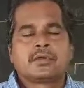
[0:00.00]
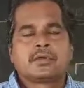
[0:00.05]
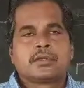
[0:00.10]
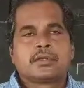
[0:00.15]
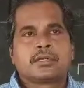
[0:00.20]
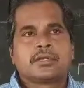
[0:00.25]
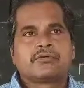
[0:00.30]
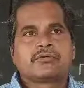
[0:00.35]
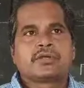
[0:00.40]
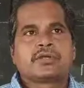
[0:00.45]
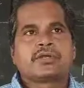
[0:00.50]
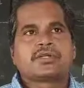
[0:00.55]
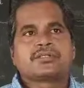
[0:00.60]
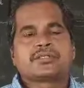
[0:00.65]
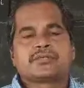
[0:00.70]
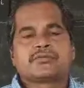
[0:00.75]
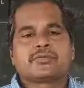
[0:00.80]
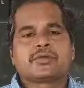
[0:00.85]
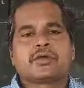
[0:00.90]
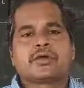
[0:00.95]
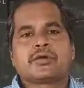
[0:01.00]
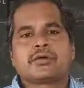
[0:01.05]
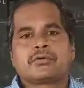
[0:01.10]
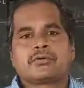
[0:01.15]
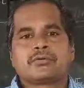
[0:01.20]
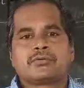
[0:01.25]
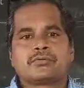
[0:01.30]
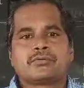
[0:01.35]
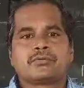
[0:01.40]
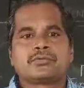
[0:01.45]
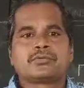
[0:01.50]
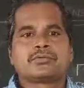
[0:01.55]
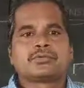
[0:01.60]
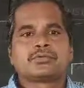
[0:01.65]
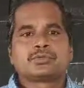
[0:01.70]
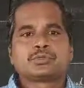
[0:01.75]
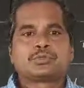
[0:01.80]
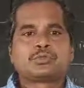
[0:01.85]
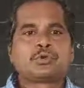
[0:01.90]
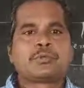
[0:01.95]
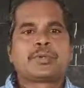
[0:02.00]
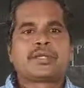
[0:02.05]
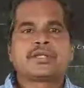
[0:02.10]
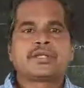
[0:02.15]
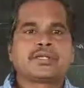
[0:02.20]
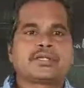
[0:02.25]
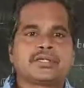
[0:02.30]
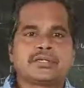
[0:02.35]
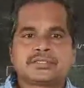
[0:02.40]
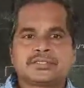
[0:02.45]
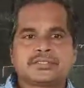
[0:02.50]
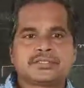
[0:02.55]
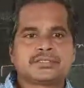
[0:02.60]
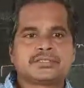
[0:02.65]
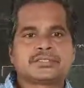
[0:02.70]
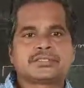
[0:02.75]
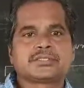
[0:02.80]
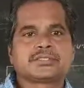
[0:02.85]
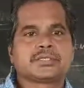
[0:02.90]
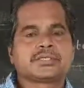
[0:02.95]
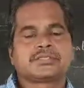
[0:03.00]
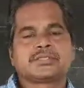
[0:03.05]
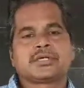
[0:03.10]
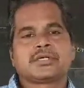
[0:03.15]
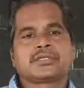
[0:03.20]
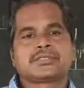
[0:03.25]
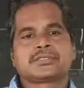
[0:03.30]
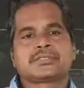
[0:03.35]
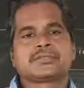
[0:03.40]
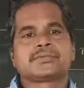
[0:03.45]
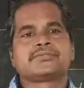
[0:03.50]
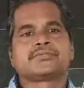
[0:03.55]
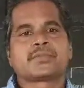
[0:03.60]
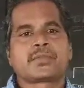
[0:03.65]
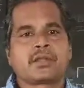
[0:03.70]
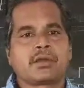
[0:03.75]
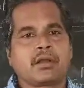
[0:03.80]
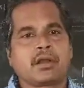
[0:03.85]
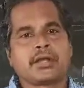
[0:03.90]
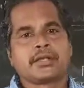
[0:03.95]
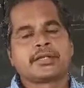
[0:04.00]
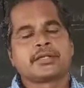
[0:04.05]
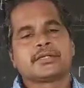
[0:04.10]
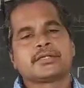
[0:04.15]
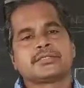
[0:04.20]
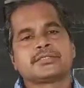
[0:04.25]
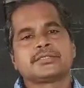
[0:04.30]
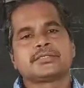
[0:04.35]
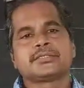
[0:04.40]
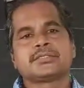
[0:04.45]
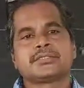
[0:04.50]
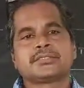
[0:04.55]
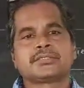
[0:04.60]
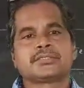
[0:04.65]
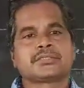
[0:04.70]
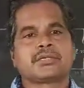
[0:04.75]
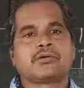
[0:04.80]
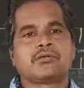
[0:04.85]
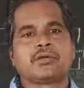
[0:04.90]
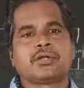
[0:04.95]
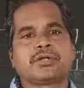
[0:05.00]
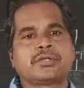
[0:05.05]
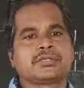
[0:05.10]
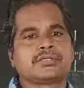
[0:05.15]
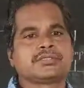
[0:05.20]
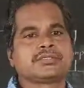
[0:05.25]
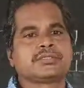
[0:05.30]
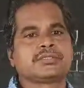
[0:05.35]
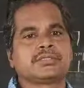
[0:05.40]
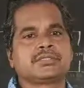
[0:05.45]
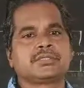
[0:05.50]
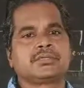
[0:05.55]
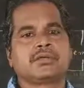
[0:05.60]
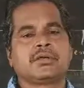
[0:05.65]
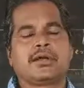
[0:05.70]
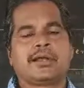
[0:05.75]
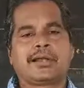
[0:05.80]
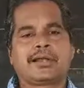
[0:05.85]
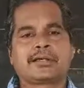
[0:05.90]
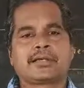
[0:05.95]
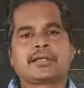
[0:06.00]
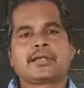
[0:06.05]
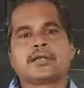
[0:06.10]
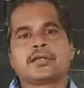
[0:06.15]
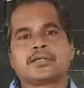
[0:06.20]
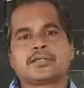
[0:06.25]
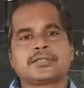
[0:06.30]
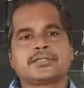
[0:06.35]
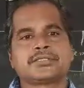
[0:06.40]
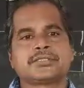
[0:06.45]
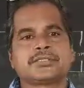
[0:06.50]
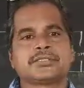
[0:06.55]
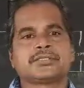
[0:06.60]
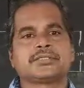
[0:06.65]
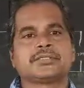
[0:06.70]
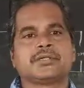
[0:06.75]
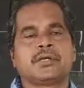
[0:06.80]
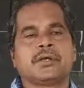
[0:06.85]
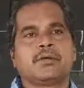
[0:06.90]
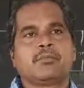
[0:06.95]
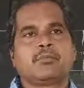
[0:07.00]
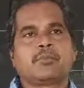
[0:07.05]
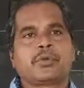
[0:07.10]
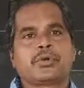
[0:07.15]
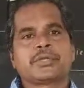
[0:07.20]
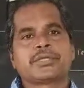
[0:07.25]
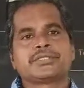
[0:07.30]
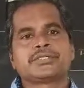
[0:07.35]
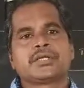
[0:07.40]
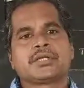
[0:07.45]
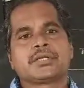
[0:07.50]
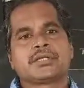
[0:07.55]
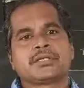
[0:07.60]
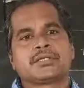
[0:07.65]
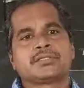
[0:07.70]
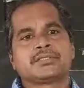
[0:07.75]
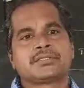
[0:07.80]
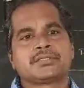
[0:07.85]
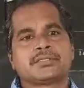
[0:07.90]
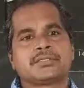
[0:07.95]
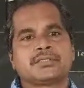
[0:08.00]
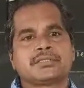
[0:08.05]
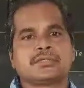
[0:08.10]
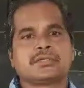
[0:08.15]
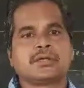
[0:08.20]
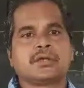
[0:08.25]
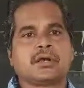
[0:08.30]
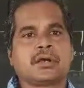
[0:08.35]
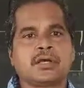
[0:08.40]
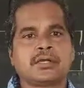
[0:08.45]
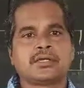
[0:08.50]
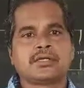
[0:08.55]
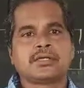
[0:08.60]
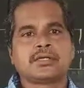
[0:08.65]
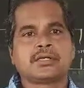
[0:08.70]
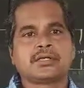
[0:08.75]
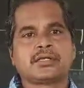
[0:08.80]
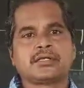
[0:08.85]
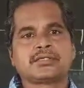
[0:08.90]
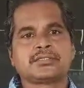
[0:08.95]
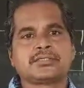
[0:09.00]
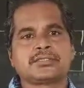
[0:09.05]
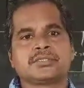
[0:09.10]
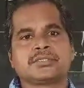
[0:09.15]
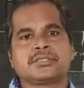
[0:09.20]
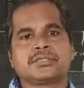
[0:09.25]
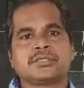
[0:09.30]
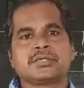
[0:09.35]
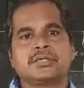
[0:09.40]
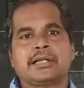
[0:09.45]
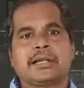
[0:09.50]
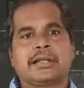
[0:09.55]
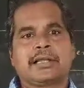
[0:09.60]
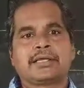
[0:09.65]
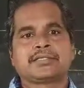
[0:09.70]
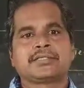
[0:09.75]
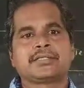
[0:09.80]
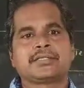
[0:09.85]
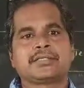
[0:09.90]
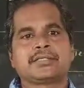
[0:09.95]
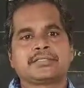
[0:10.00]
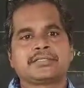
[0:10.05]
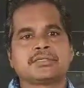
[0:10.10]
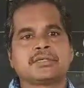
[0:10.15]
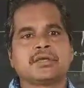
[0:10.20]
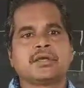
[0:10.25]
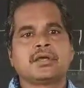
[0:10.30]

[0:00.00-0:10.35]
In our nature we have so many energies such as light energy, sound energy, electrical energy, potential energy, kinetic energy, like this.